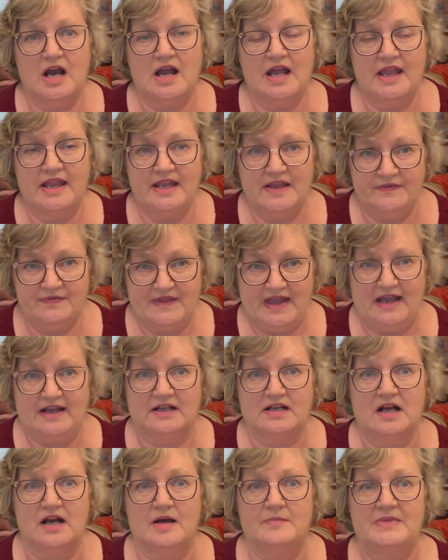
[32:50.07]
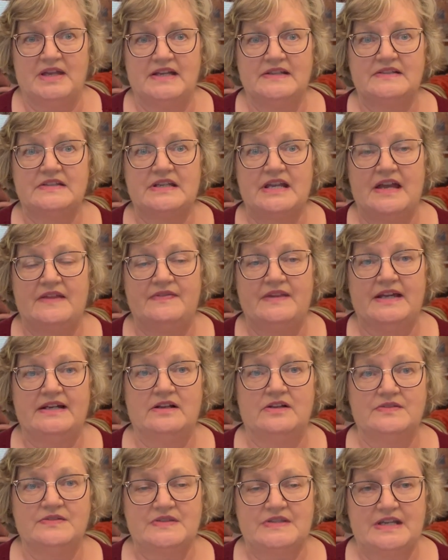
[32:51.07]
in that comment, and then
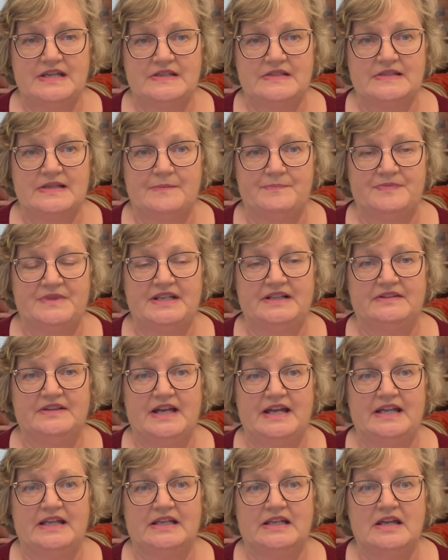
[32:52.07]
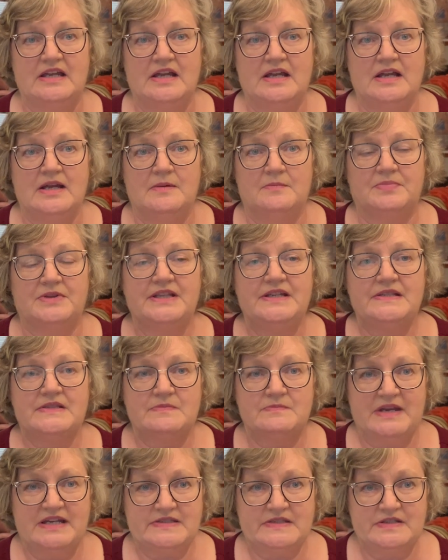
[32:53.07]
I'll say something like,
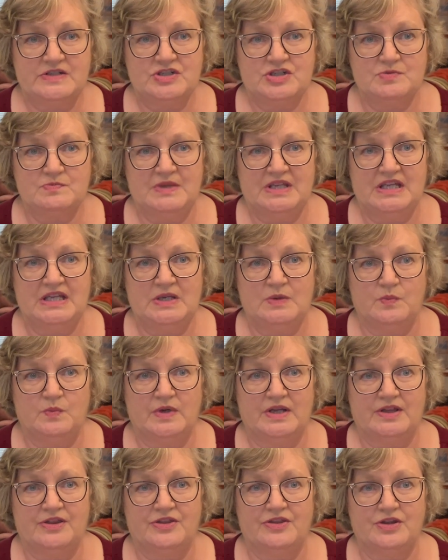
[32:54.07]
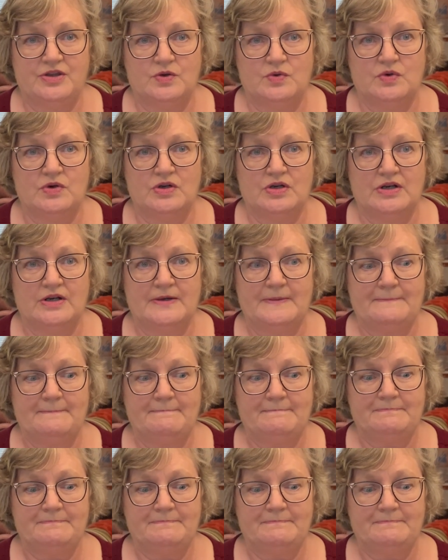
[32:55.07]
please message me with your